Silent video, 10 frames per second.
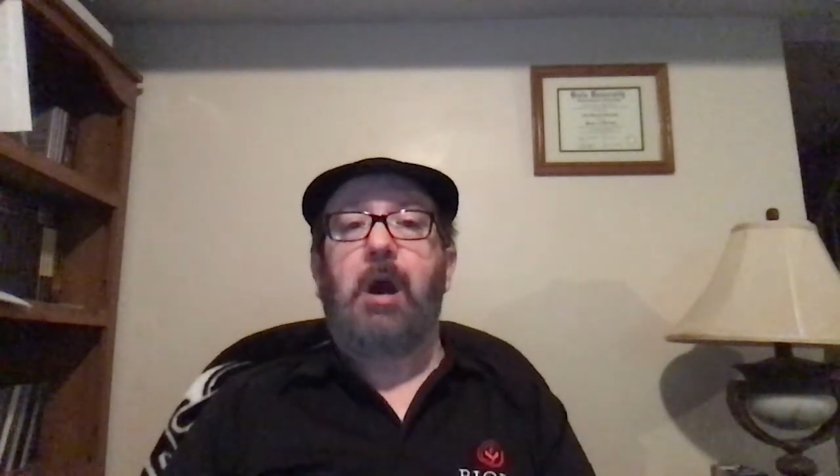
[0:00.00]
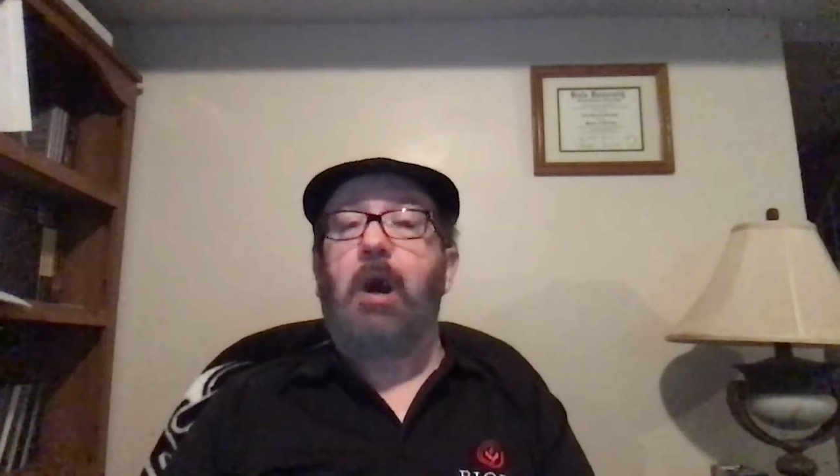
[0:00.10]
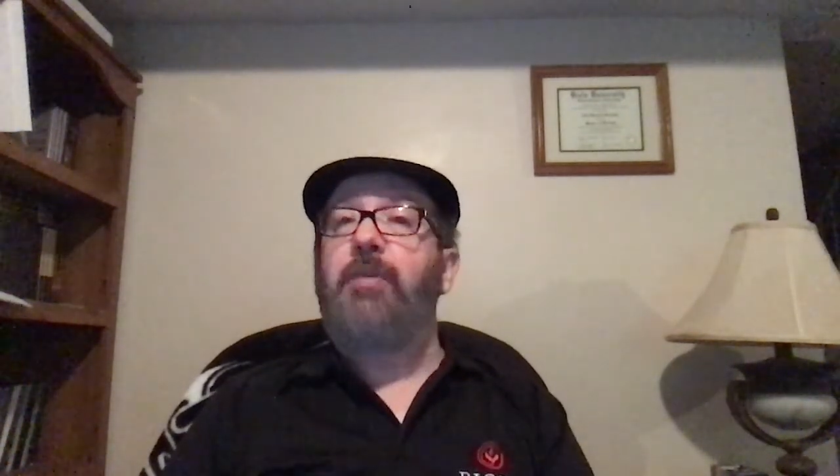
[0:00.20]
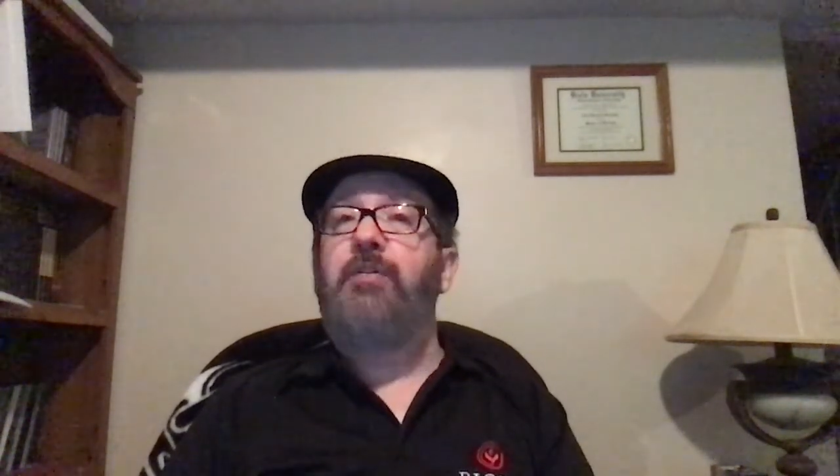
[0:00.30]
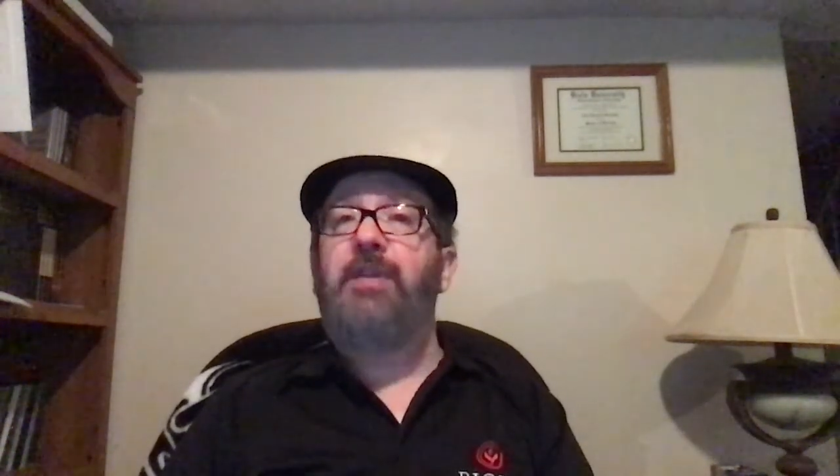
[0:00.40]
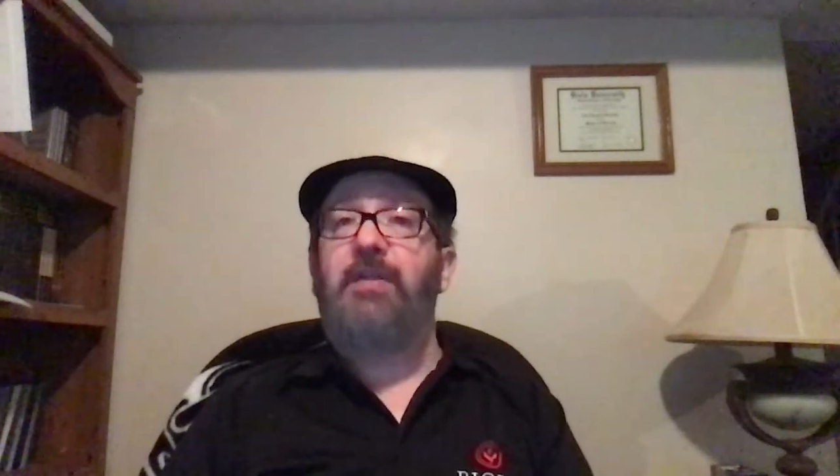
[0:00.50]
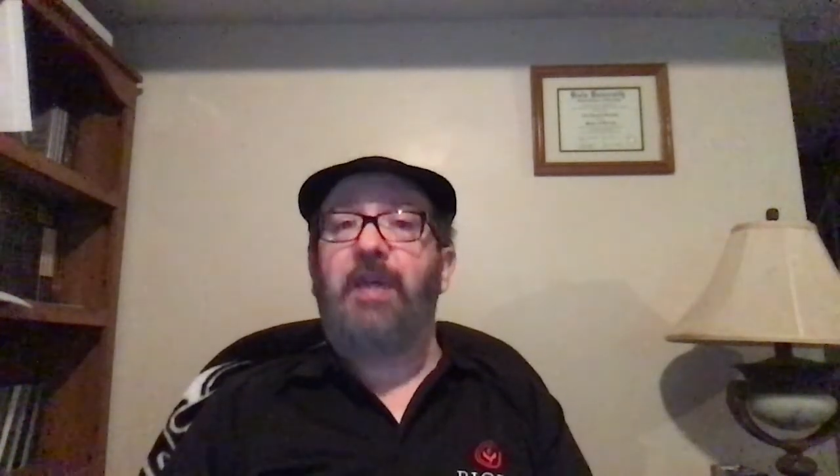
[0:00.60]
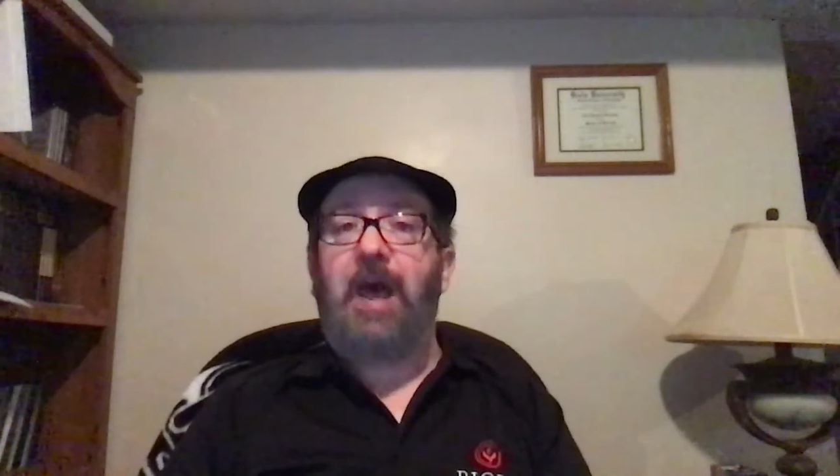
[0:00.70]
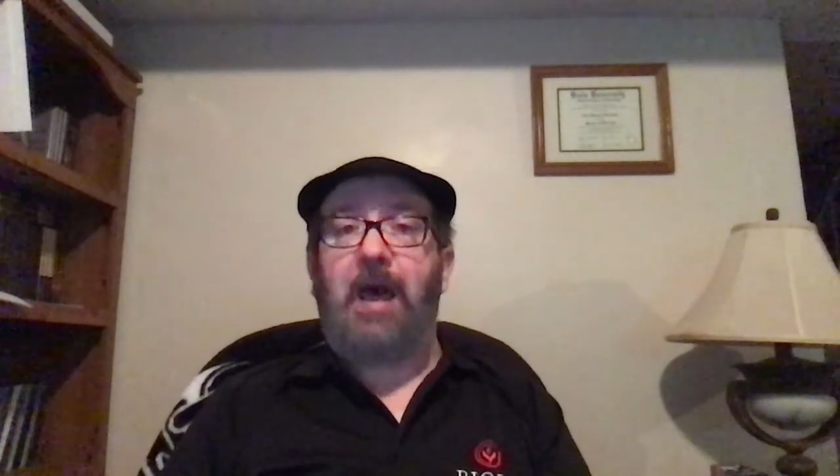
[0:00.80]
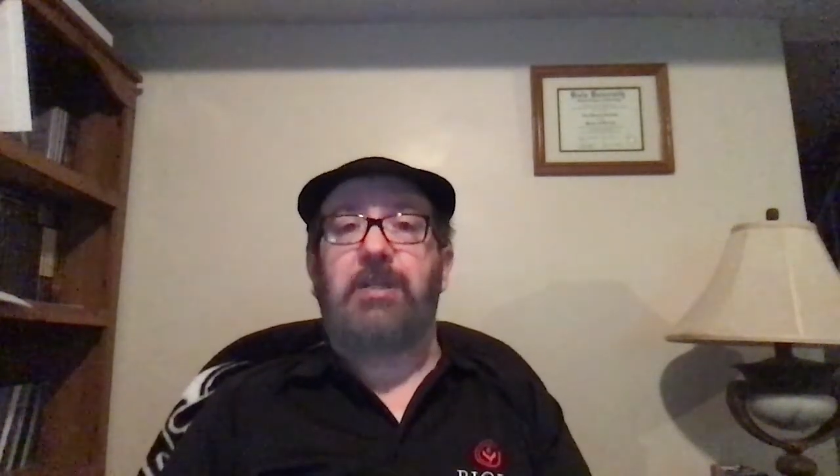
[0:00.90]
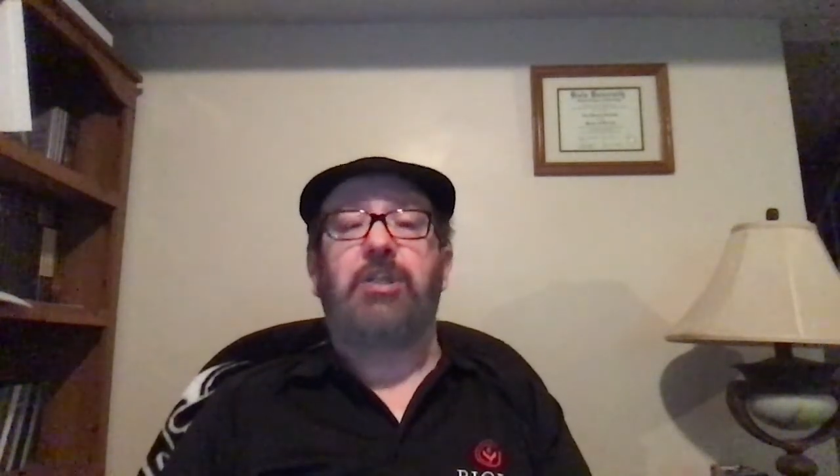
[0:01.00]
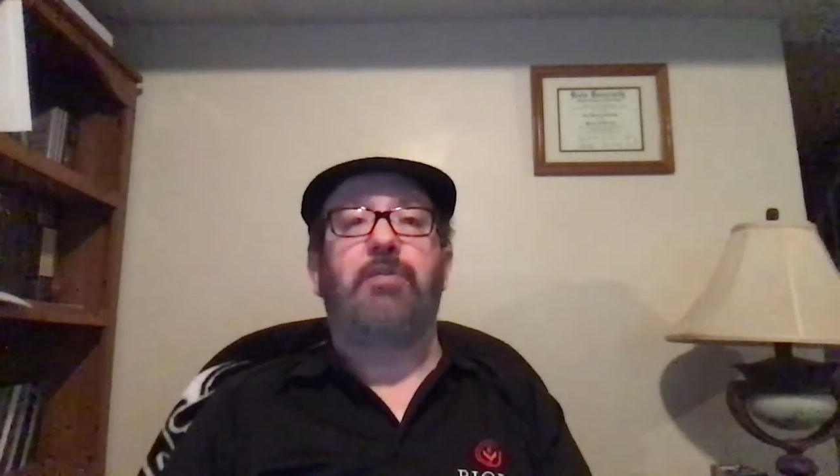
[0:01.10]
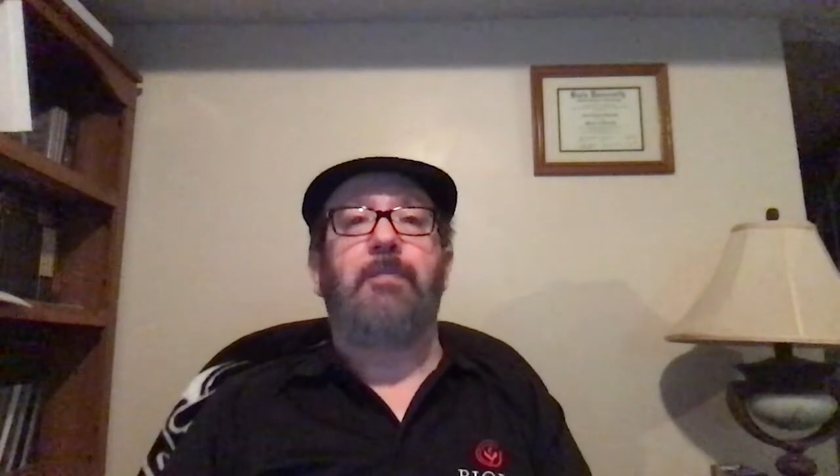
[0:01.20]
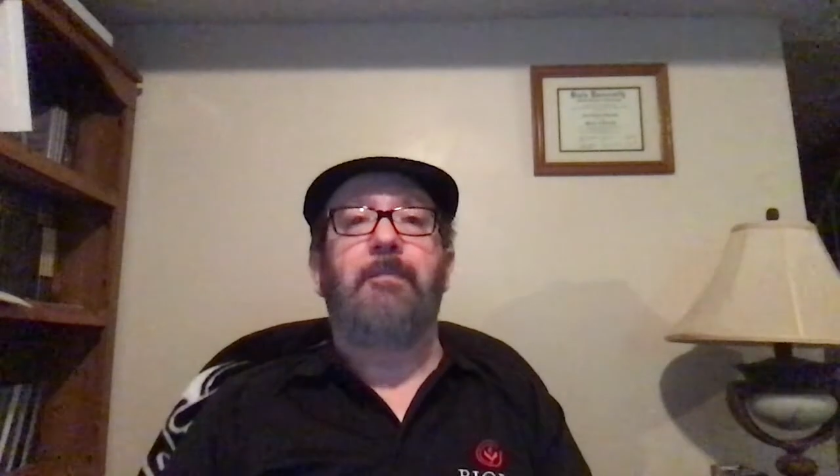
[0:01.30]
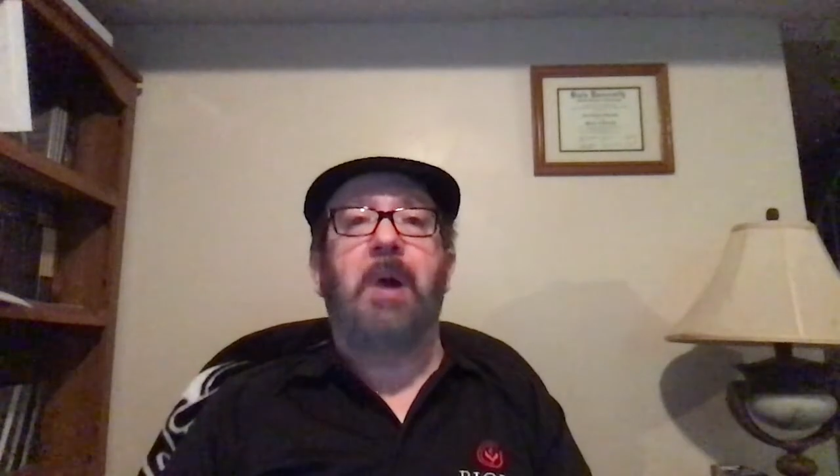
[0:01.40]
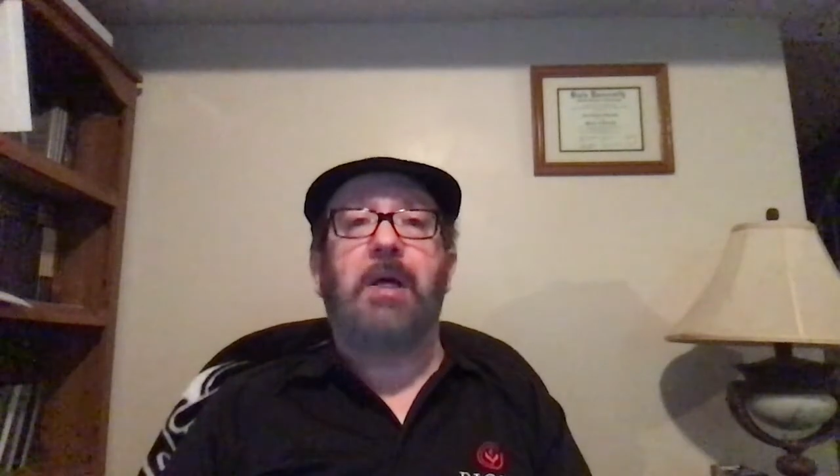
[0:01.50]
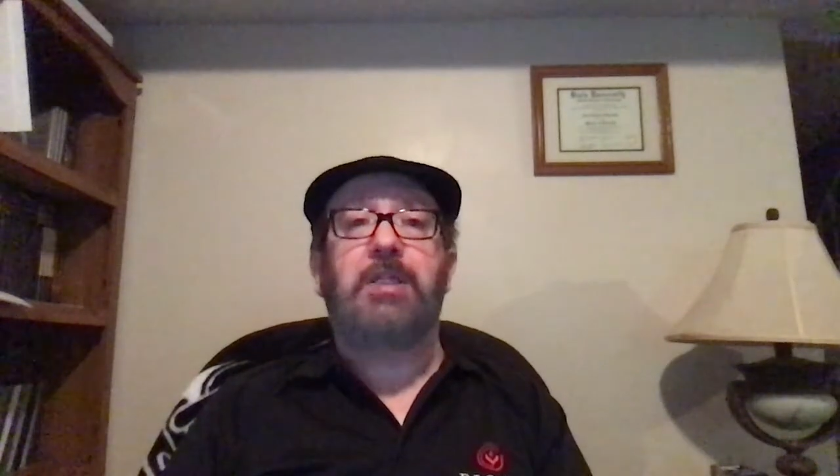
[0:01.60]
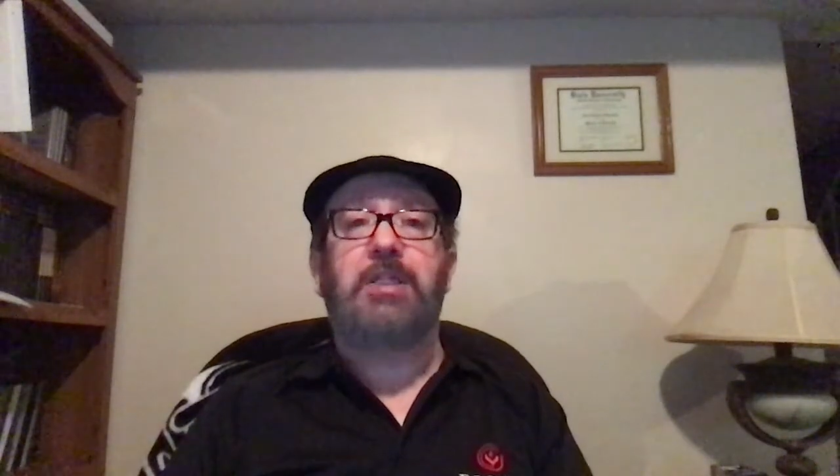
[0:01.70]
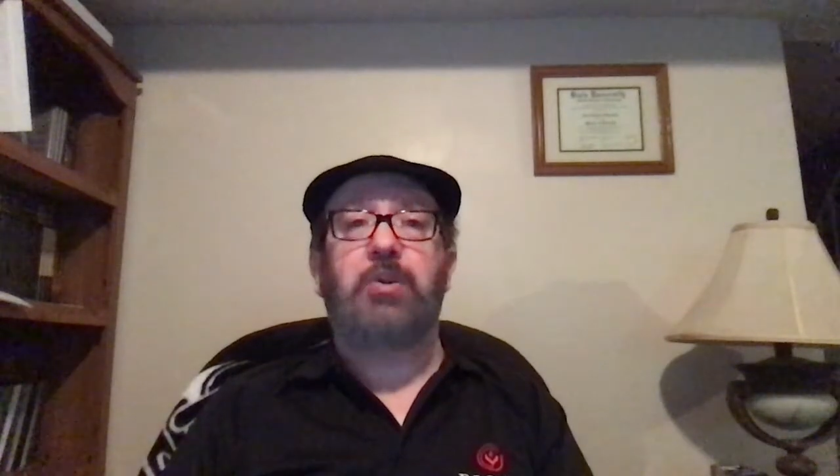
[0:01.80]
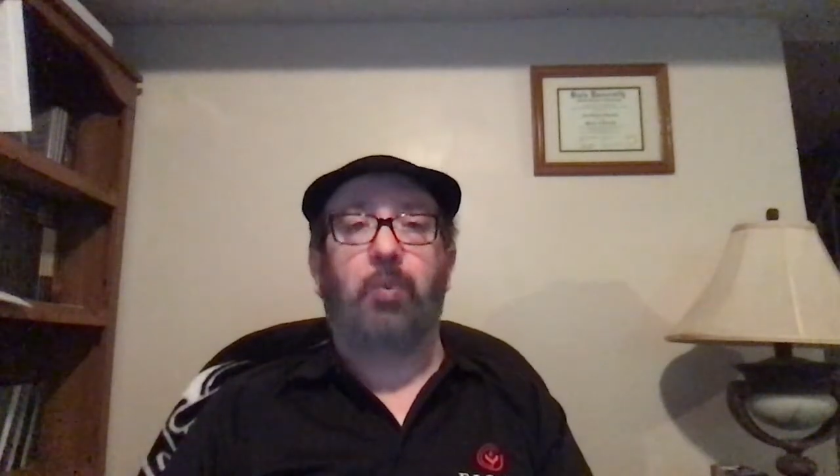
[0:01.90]
Other than that, you
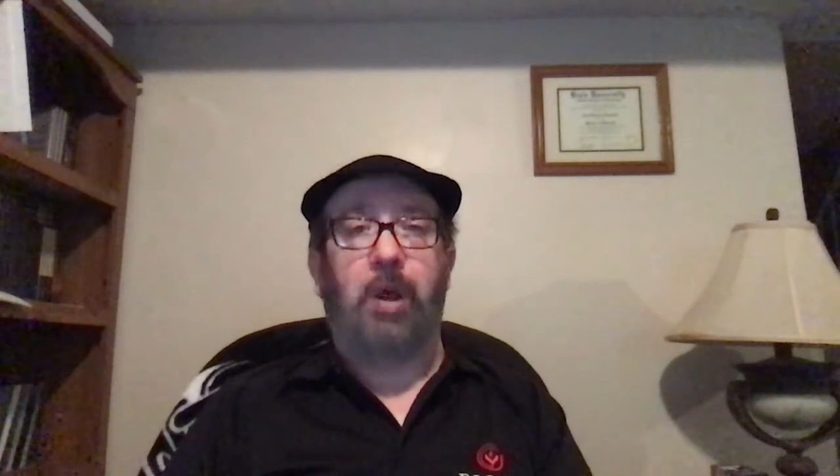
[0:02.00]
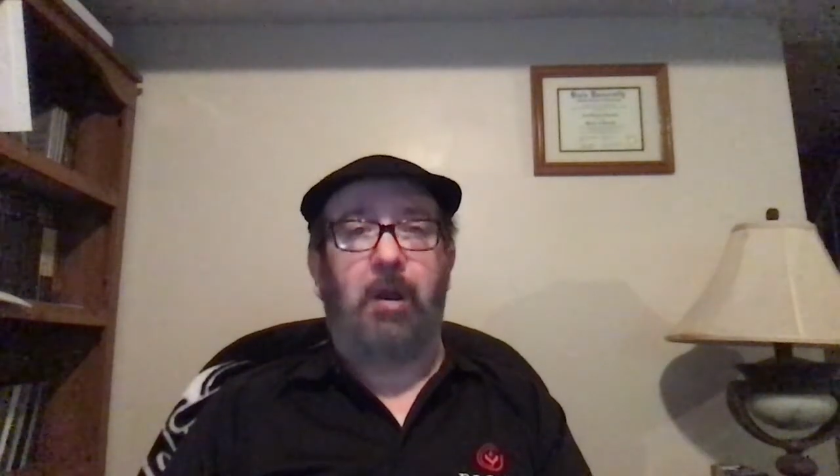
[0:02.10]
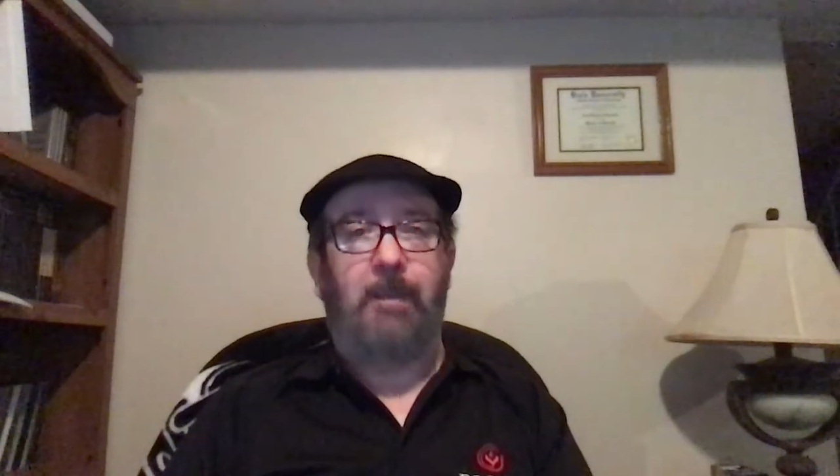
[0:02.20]
must wear a